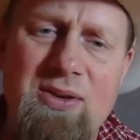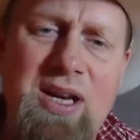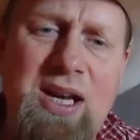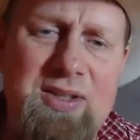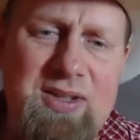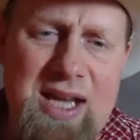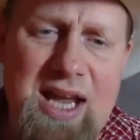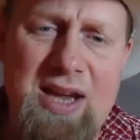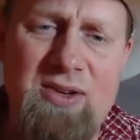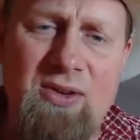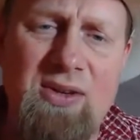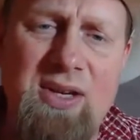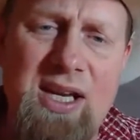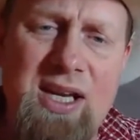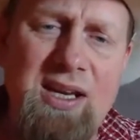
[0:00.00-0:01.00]

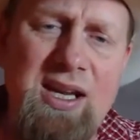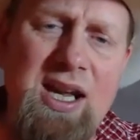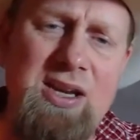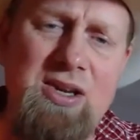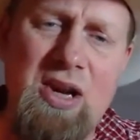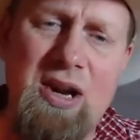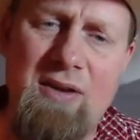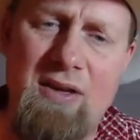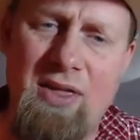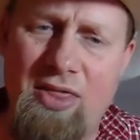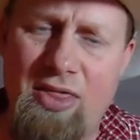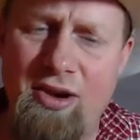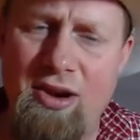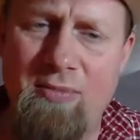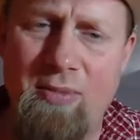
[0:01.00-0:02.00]
scheduled in and you have a
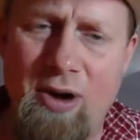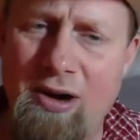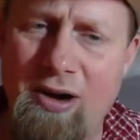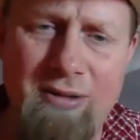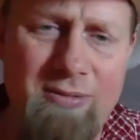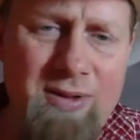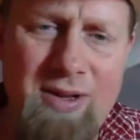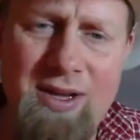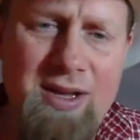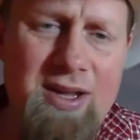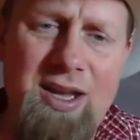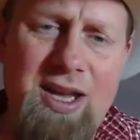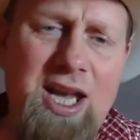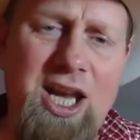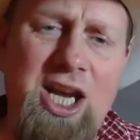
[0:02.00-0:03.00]
third party.
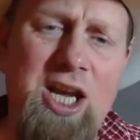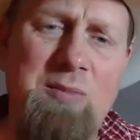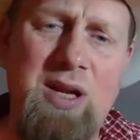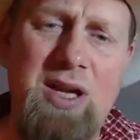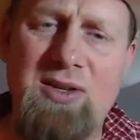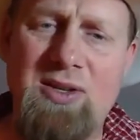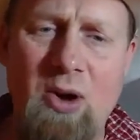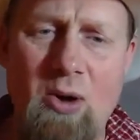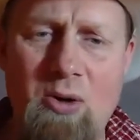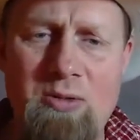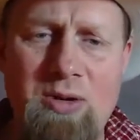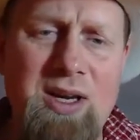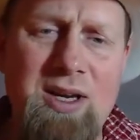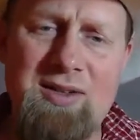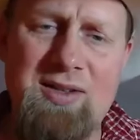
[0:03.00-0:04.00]
It could be a
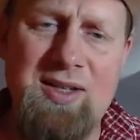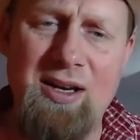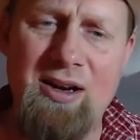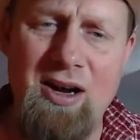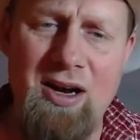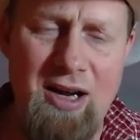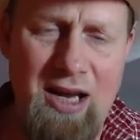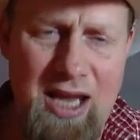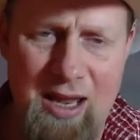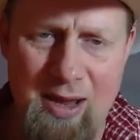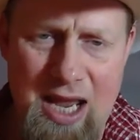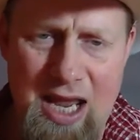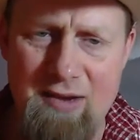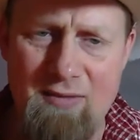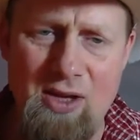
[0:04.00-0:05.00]
toad sitting on
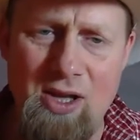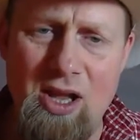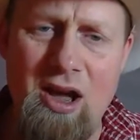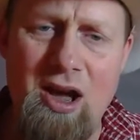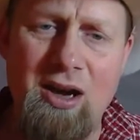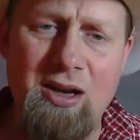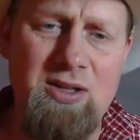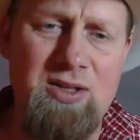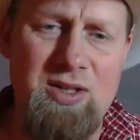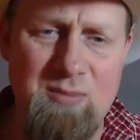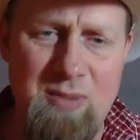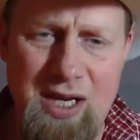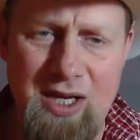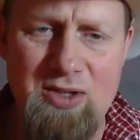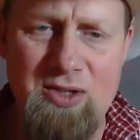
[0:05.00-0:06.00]
the end of a log, just
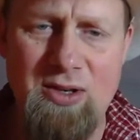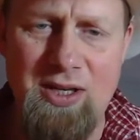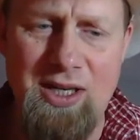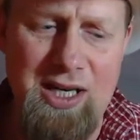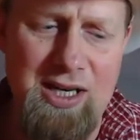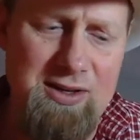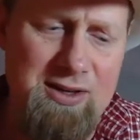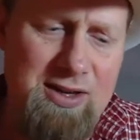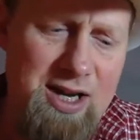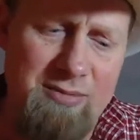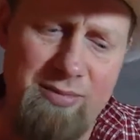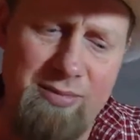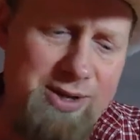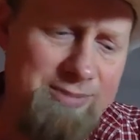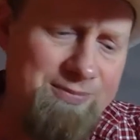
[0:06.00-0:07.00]
making sure you get it done,
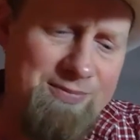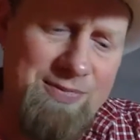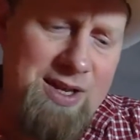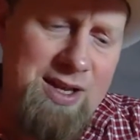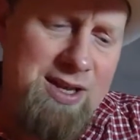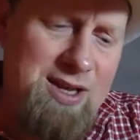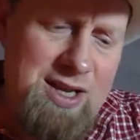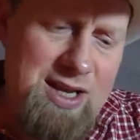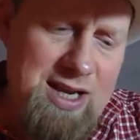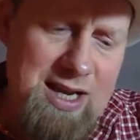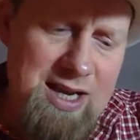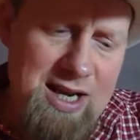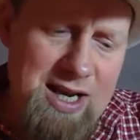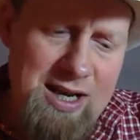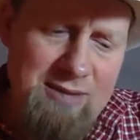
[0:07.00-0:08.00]
but
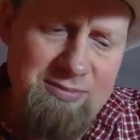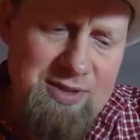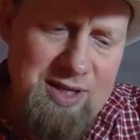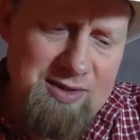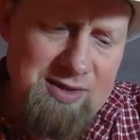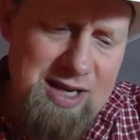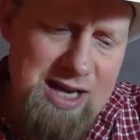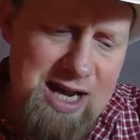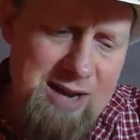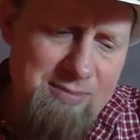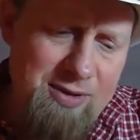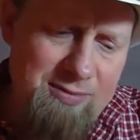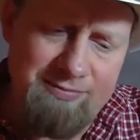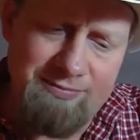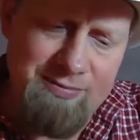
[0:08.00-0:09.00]
it doesn't
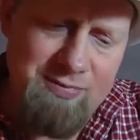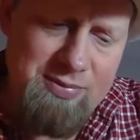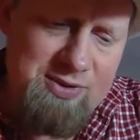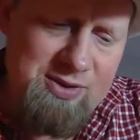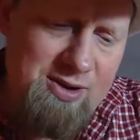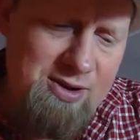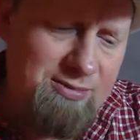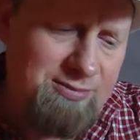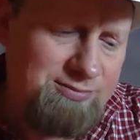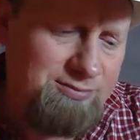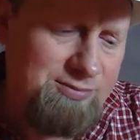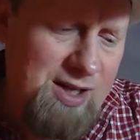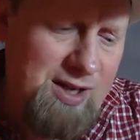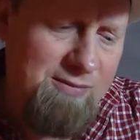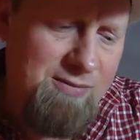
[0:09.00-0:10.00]
happen. So
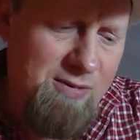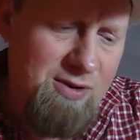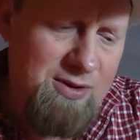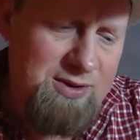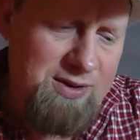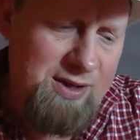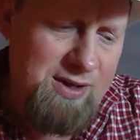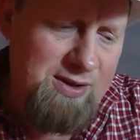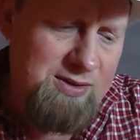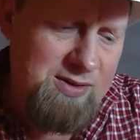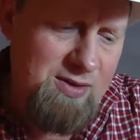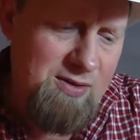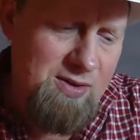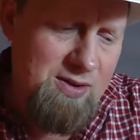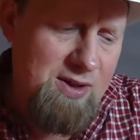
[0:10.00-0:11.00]
unfortunately,
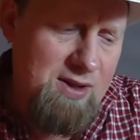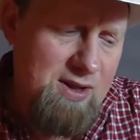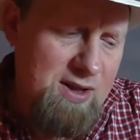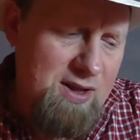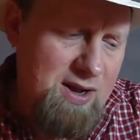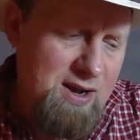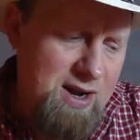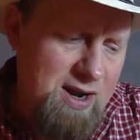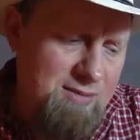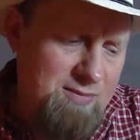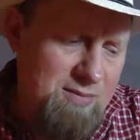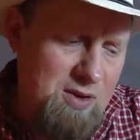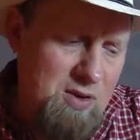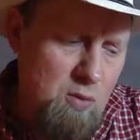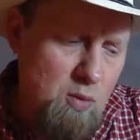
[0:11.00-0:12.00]

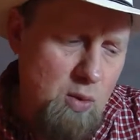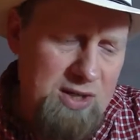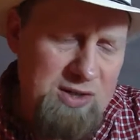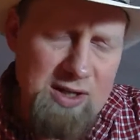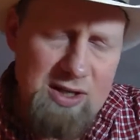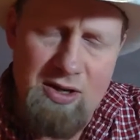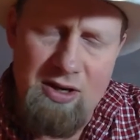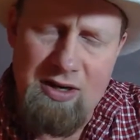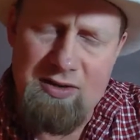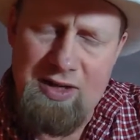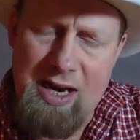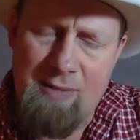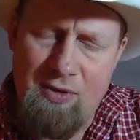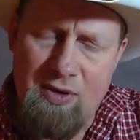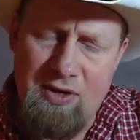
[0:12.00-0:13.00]
what's a good
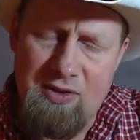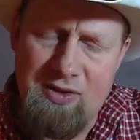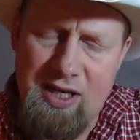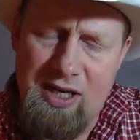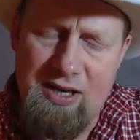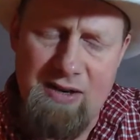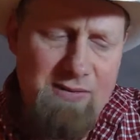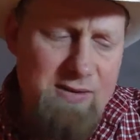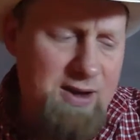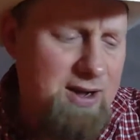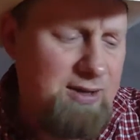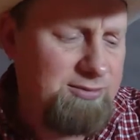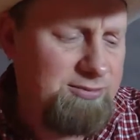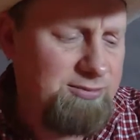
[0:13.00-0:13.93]
example you've seen of a